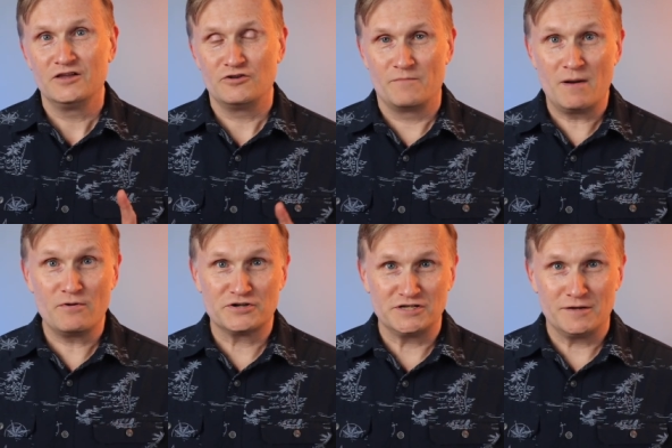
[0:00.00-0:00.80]
Your
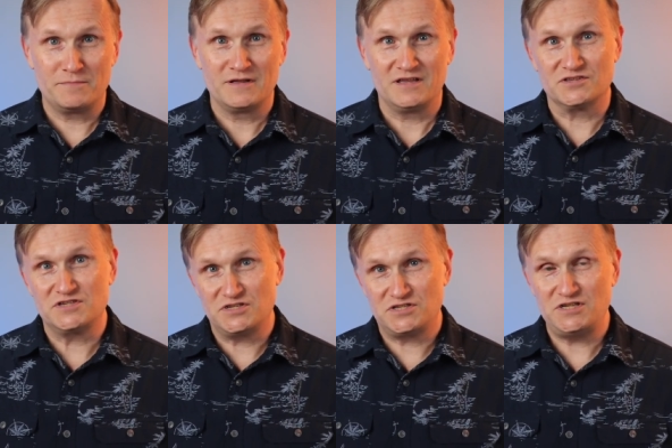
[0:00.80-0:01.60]
membership in
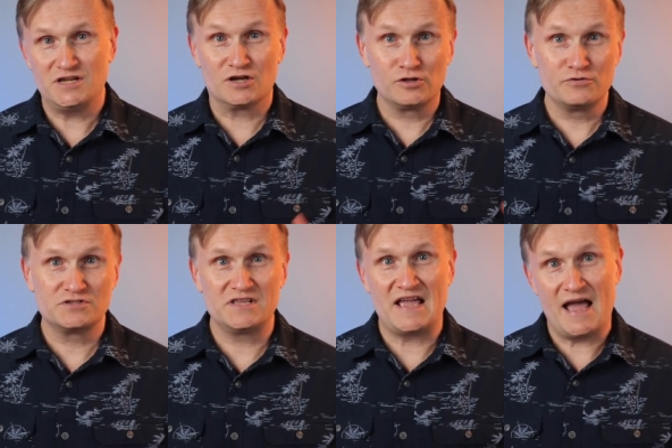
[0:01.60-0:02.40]
CGC includes the